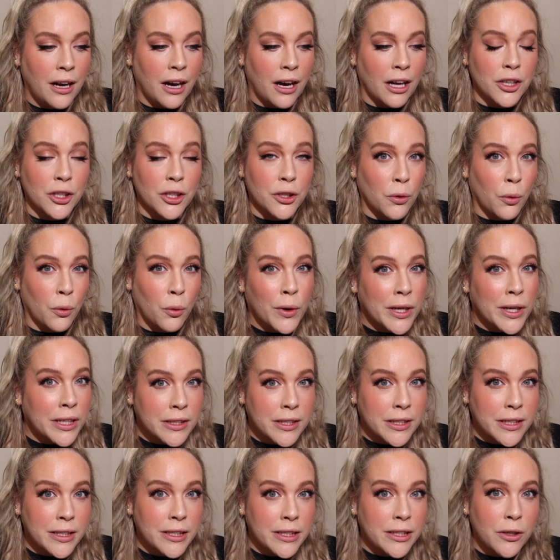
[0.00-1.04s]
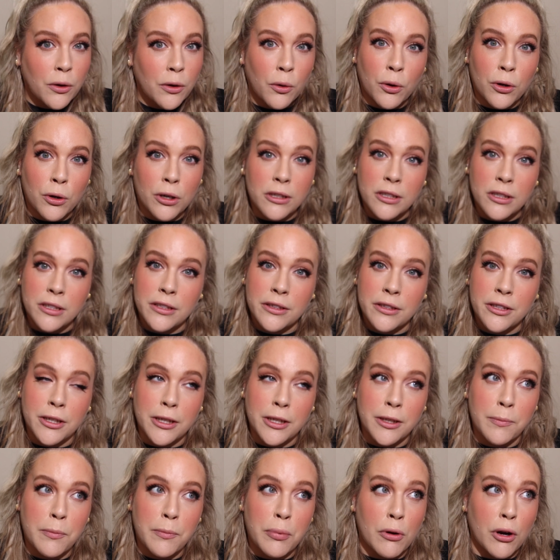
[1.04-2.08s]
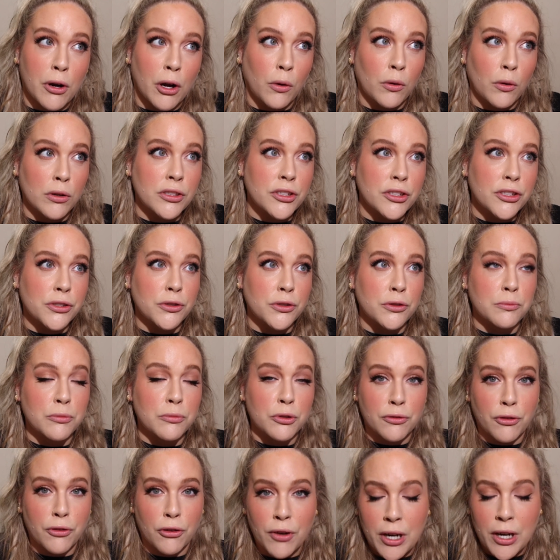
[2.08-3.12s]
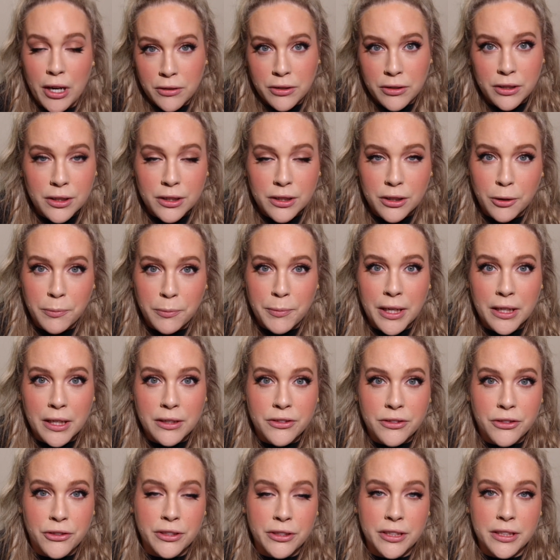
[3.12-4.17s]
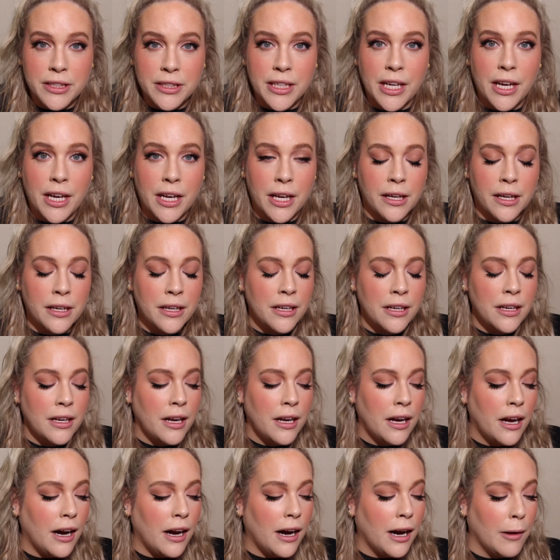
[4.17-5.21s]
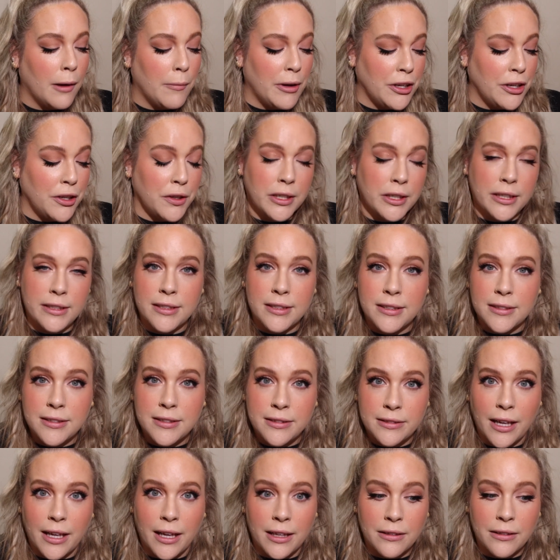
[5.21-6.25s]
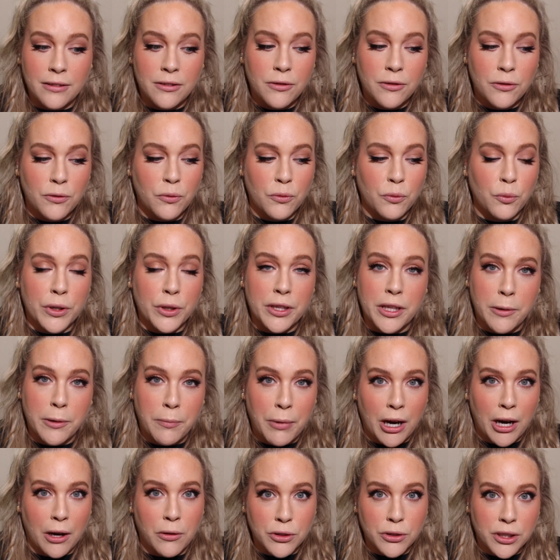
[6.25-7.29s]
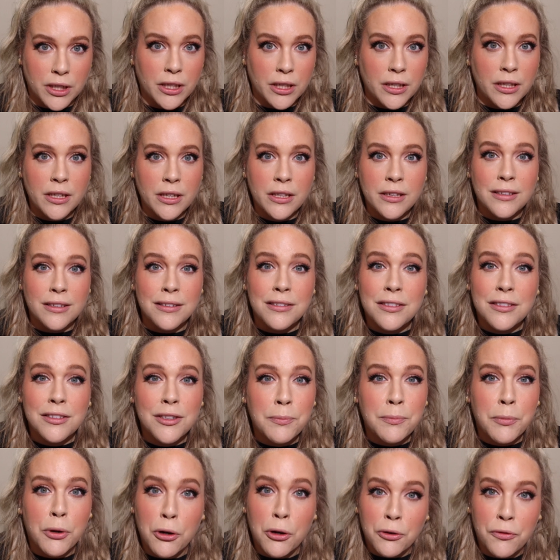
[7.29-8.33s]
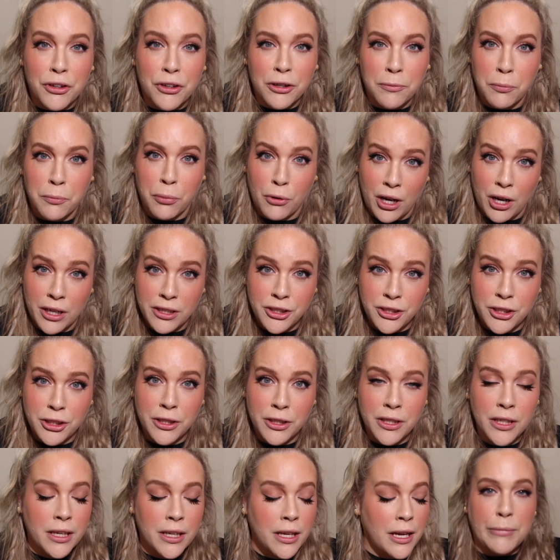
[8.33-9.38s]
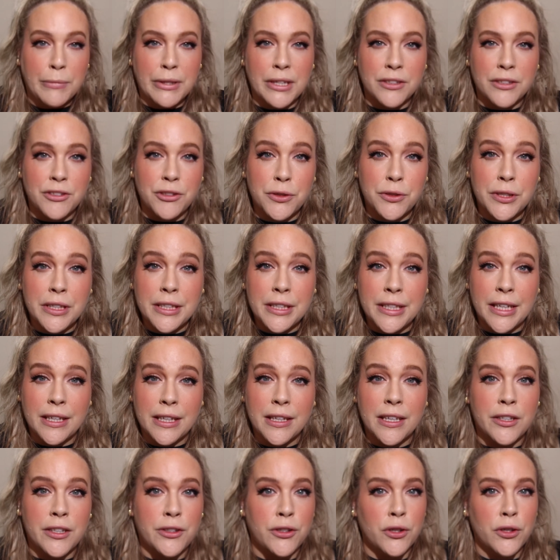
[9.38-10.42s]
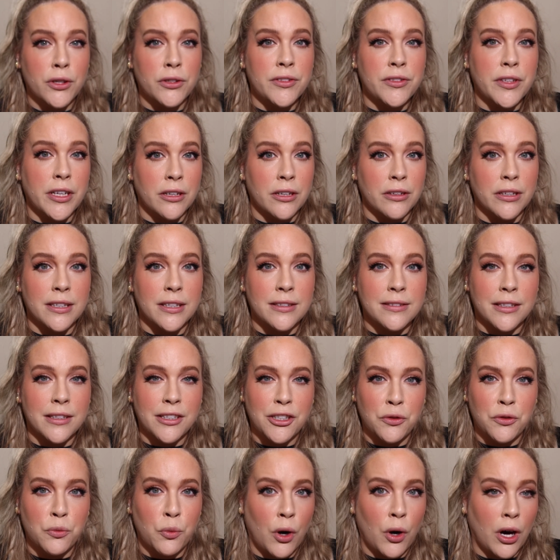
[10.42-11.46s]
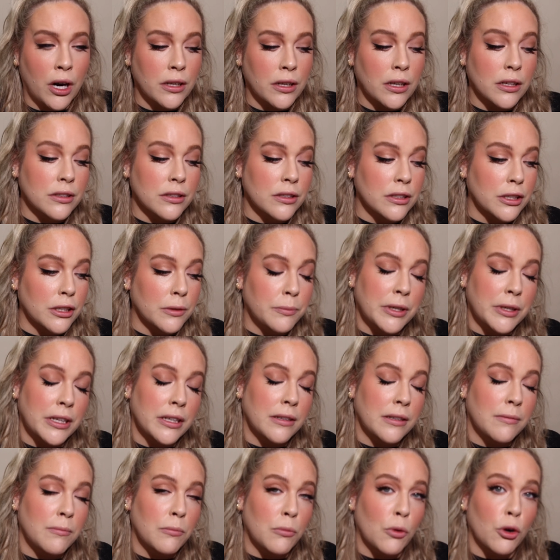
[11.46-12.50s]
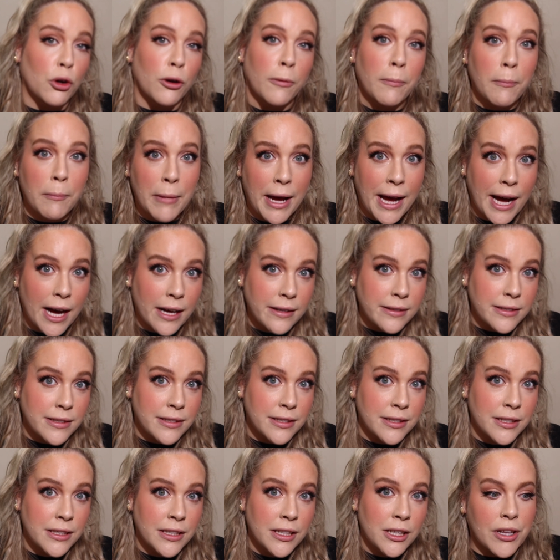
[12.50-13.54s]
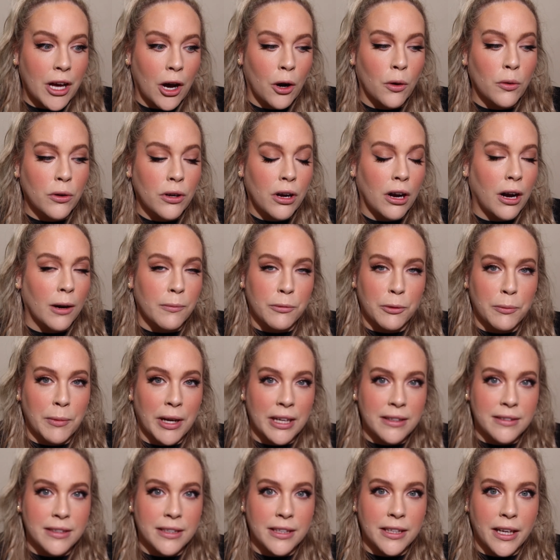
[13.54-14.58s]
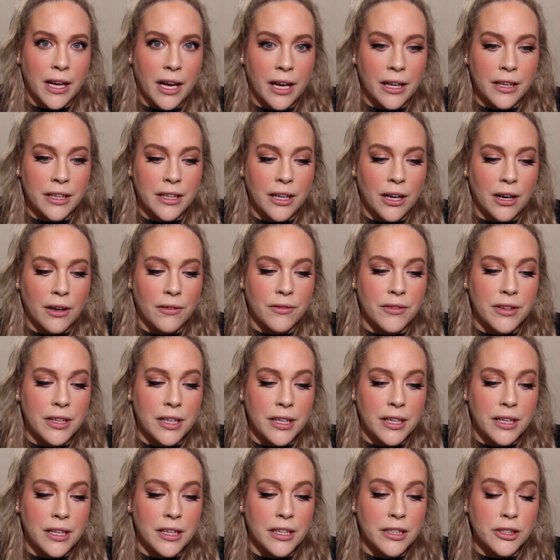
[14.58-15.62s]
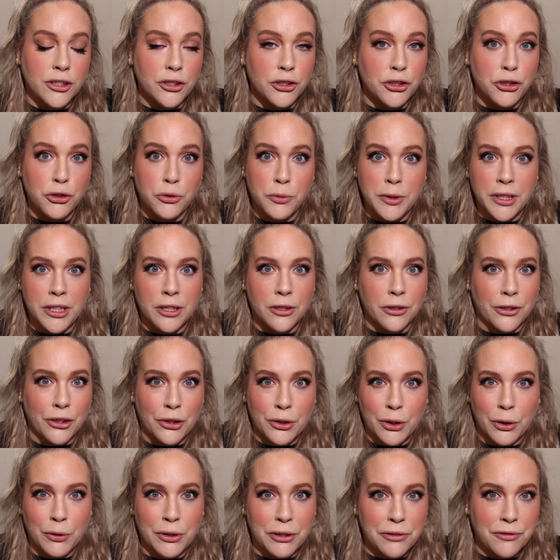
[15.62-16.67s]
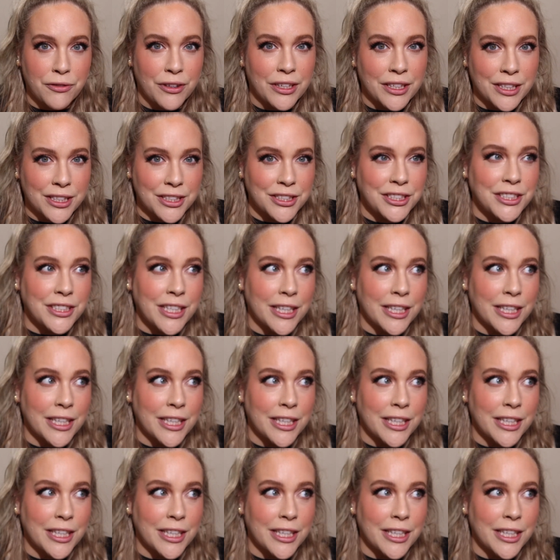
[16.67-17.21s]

a little oily or they're prone to move around a little bit during the day, and you need to set with a powder, this is a perfect brush because you can get into those areas that you want a little bit more matte without compromising any of the dewy or glowy finish